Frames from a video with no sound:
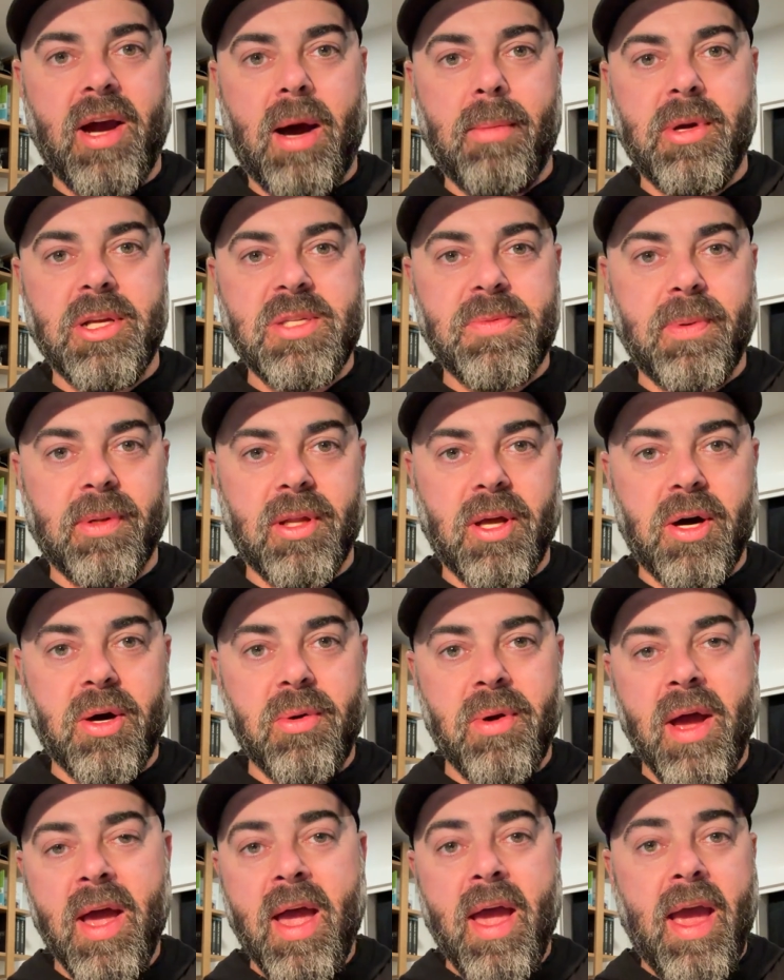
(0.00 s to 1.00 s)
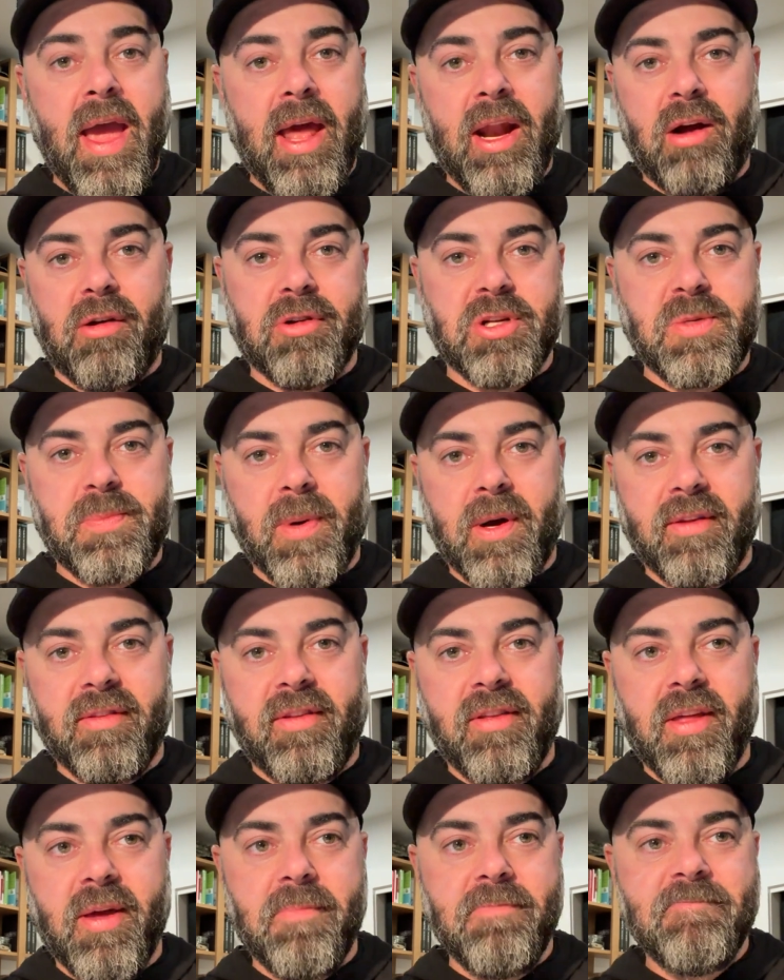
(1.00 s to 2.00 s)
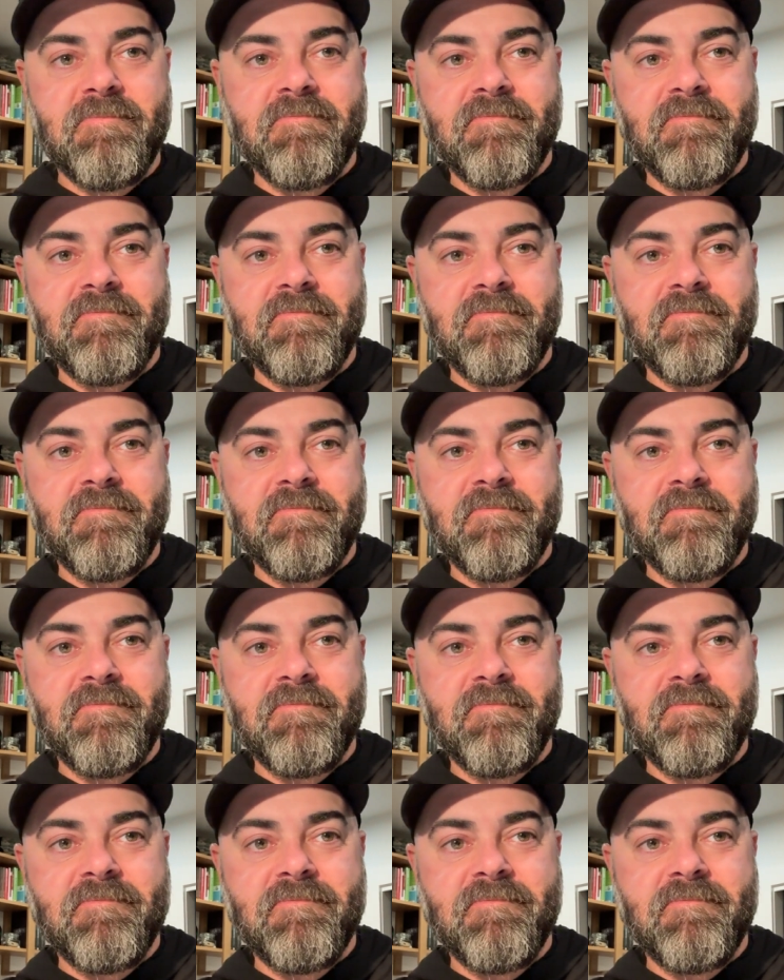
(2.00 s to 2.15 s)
comments below and I'll respond to them.